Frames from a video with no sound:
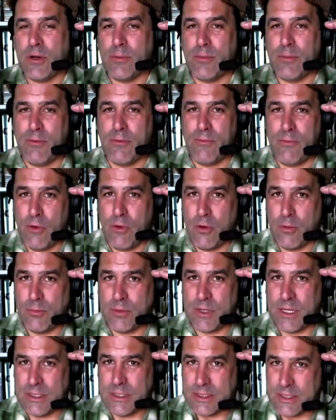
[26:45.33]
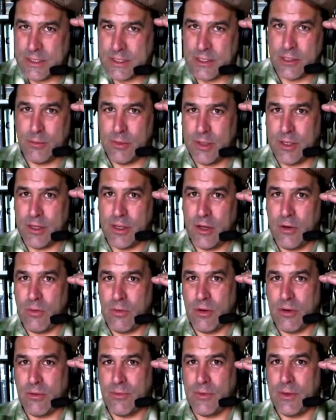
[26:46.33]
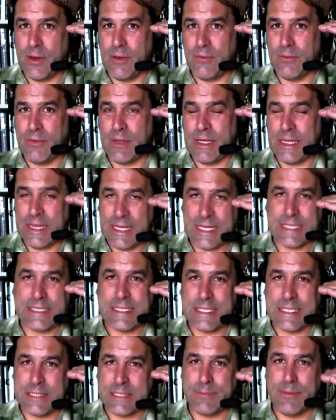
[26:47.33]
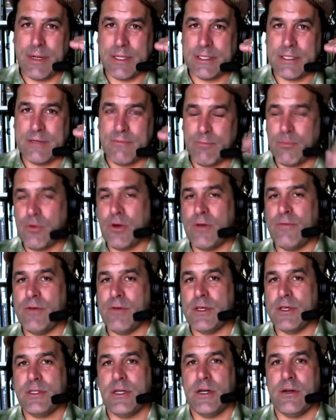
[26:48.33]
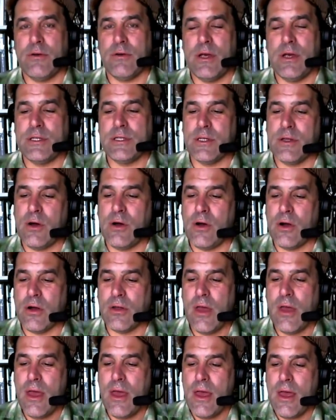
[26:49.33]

but it performed considerably lower than the less expensive previous generation card.